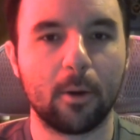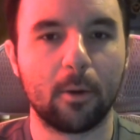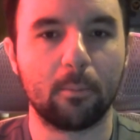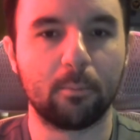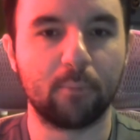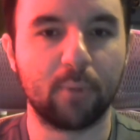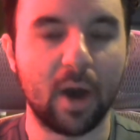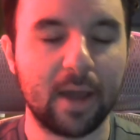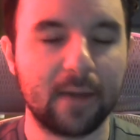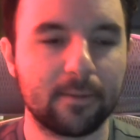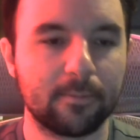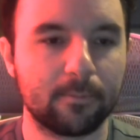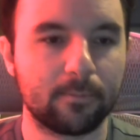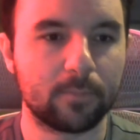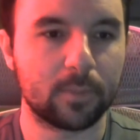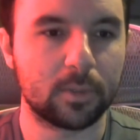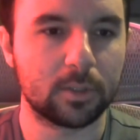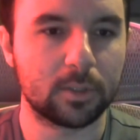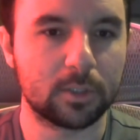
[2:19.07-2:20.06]
But
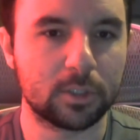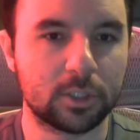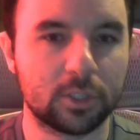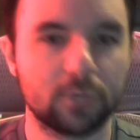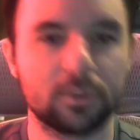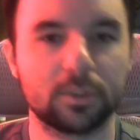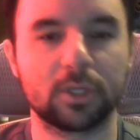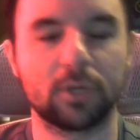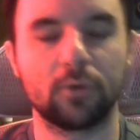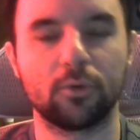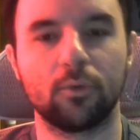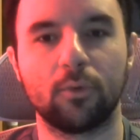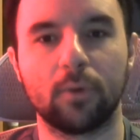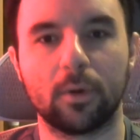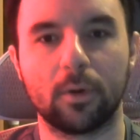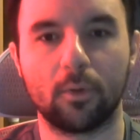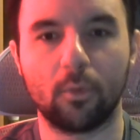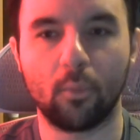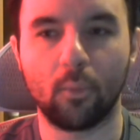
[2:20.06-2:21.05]

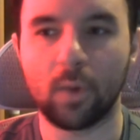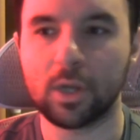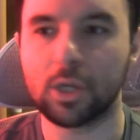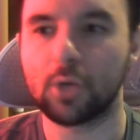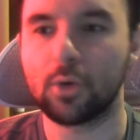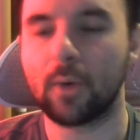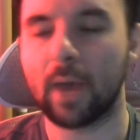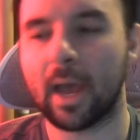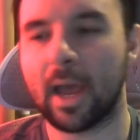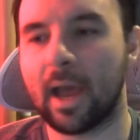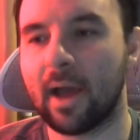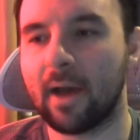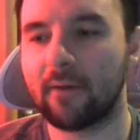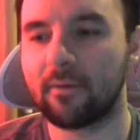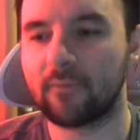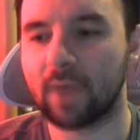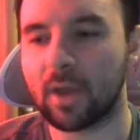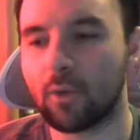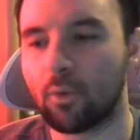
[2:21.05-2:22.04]
Zuzu, when you
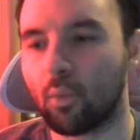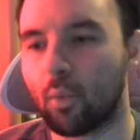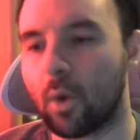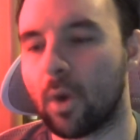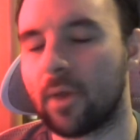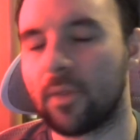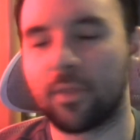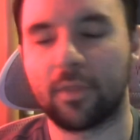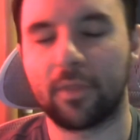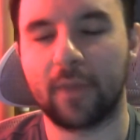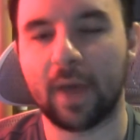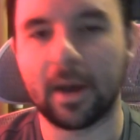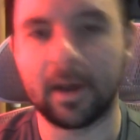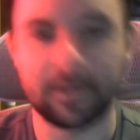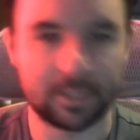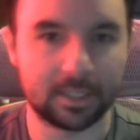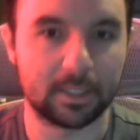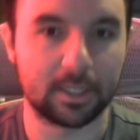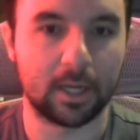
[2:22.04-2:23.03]
have a
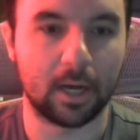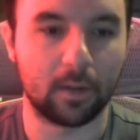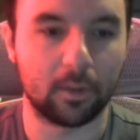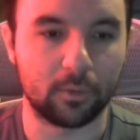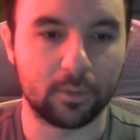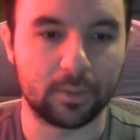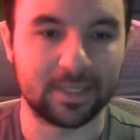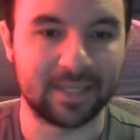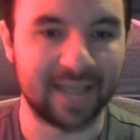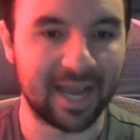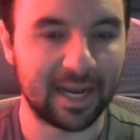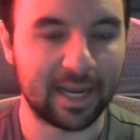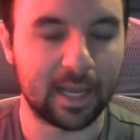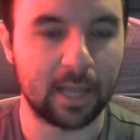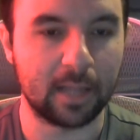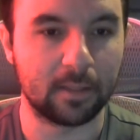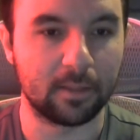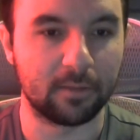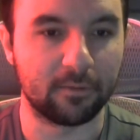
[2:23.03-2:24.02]
$1,000 deck
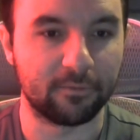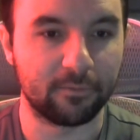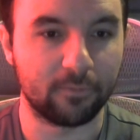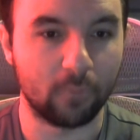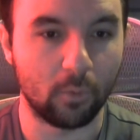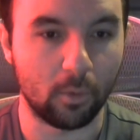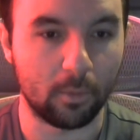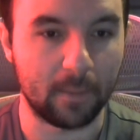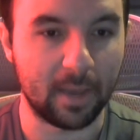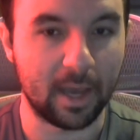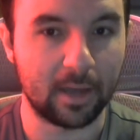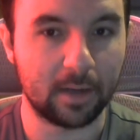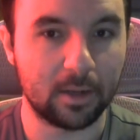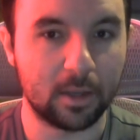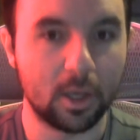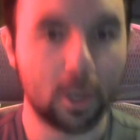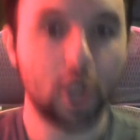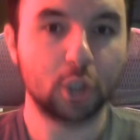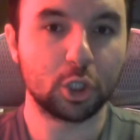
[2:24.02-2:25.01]
in the format,
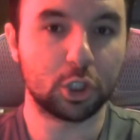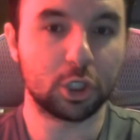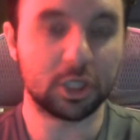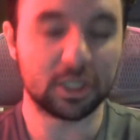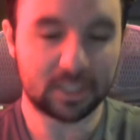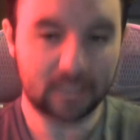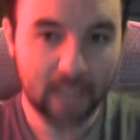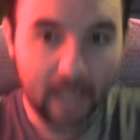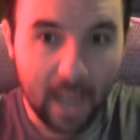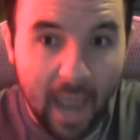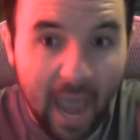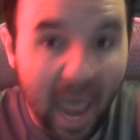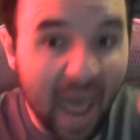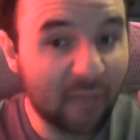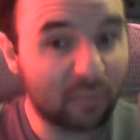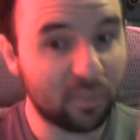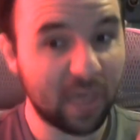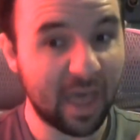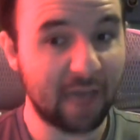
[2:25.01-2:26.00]
just
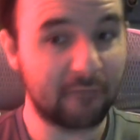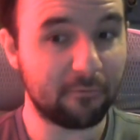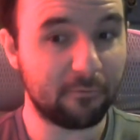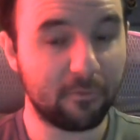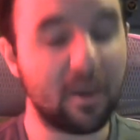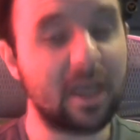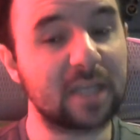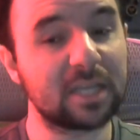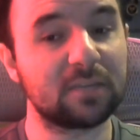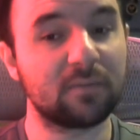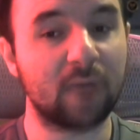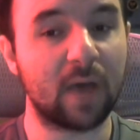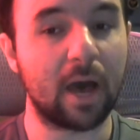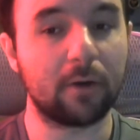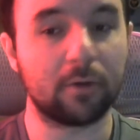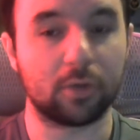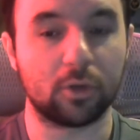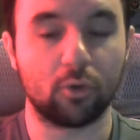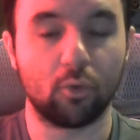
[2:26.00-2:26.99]
at that face
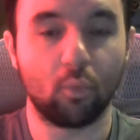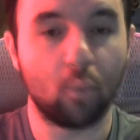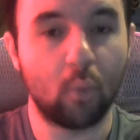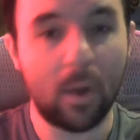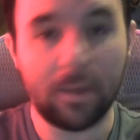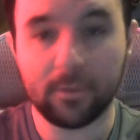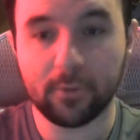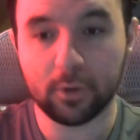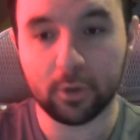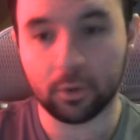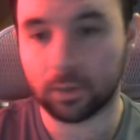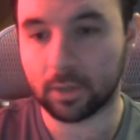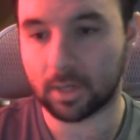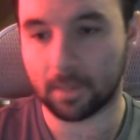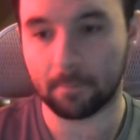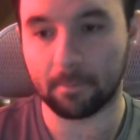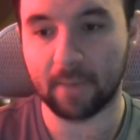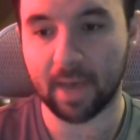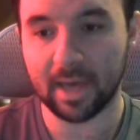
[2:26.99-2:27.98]
value, whether you're
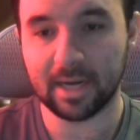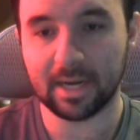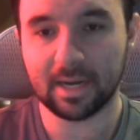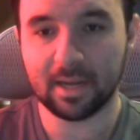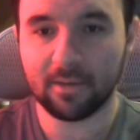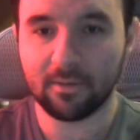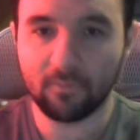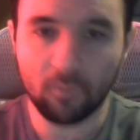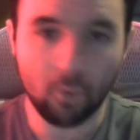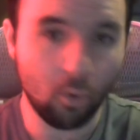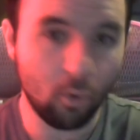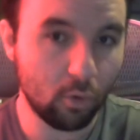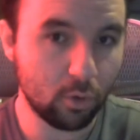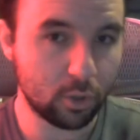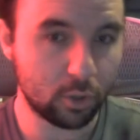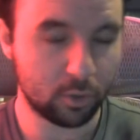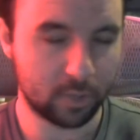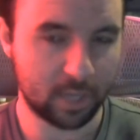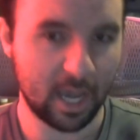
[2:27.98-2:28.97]
competitive or
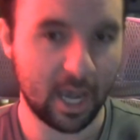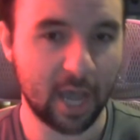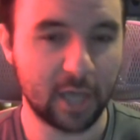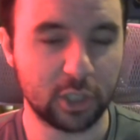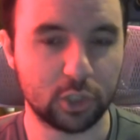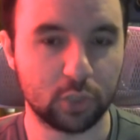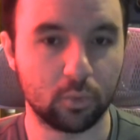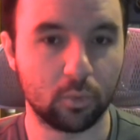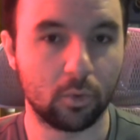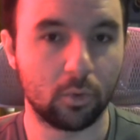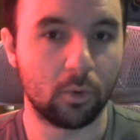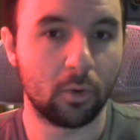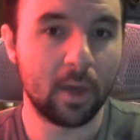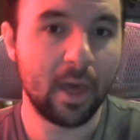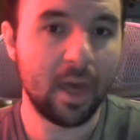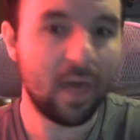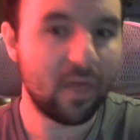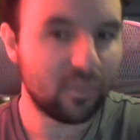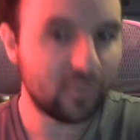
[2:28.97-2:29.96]
you're casual,
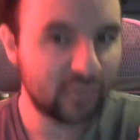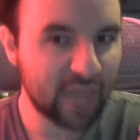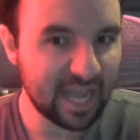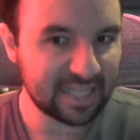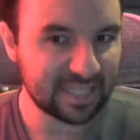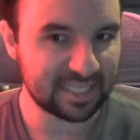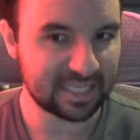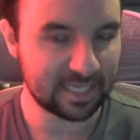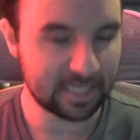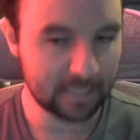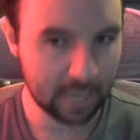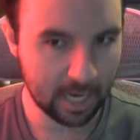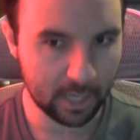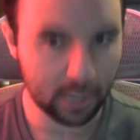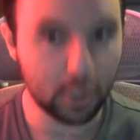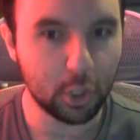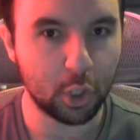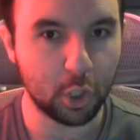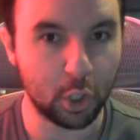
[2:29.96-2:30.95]
that's
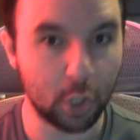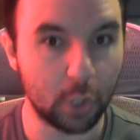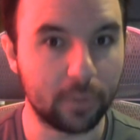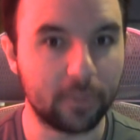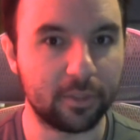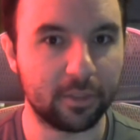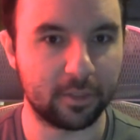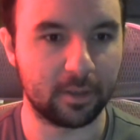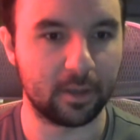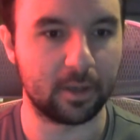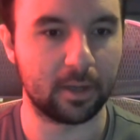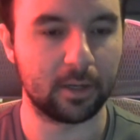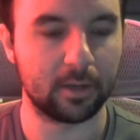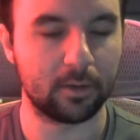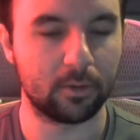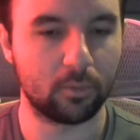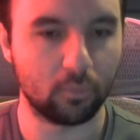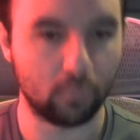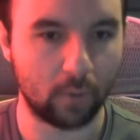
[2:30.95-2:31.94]
not a good
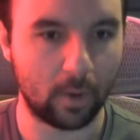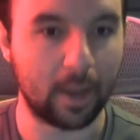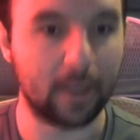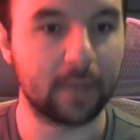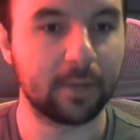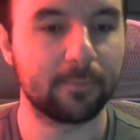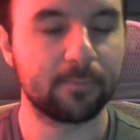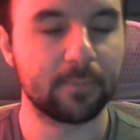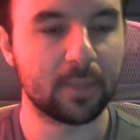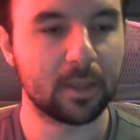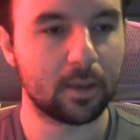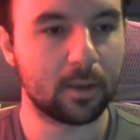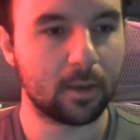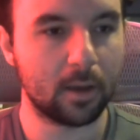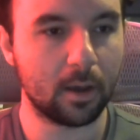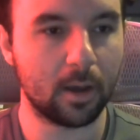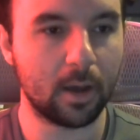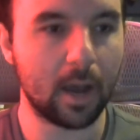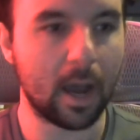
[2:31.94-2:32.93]
thing, right?
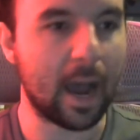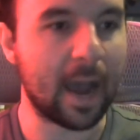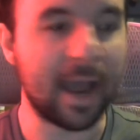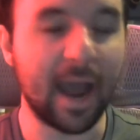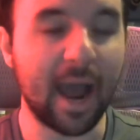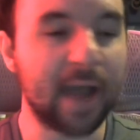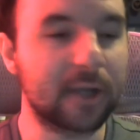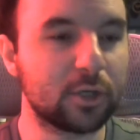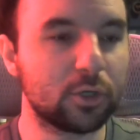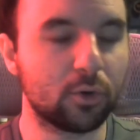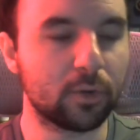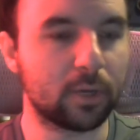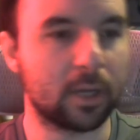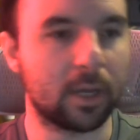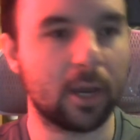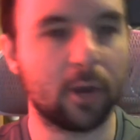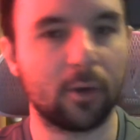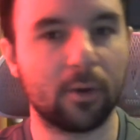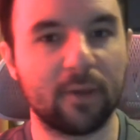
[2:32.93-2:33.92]
I don't
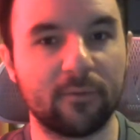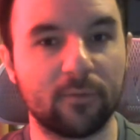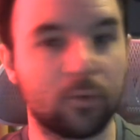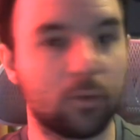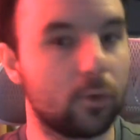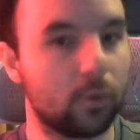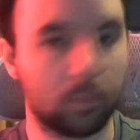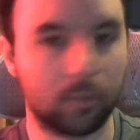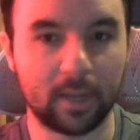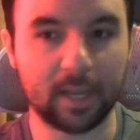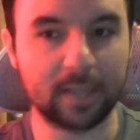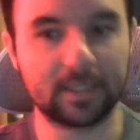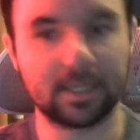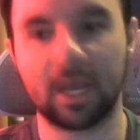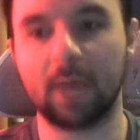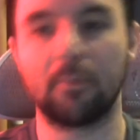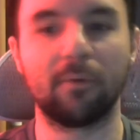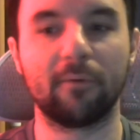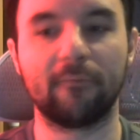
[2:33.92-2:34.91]
care if you're like a
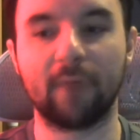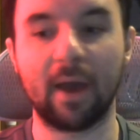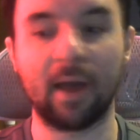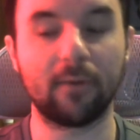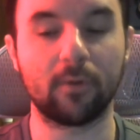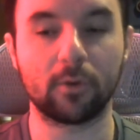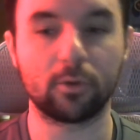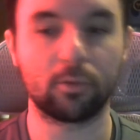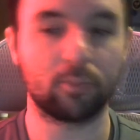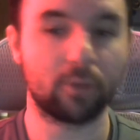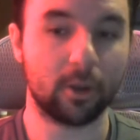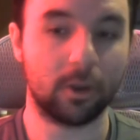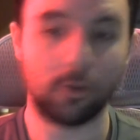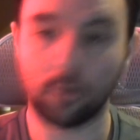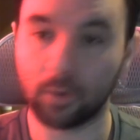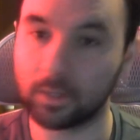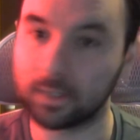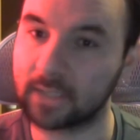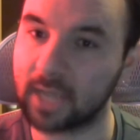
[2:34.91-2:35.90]
table 500 player
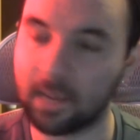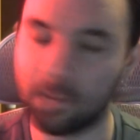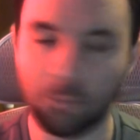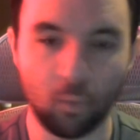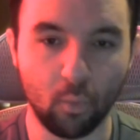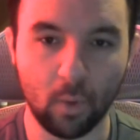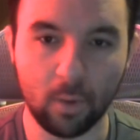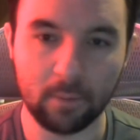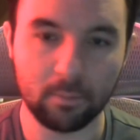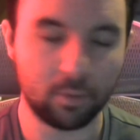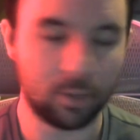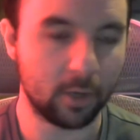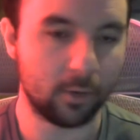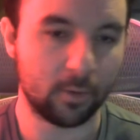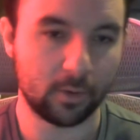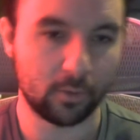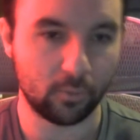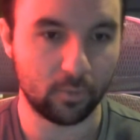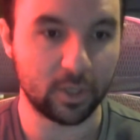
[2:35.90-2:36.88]
or a table 1 player
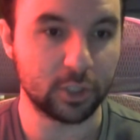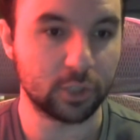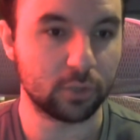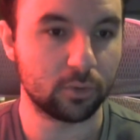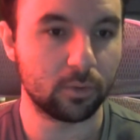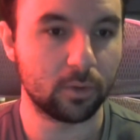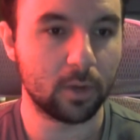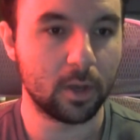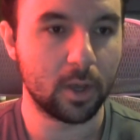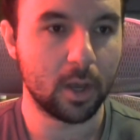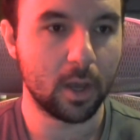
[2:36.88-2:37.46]
at a regional.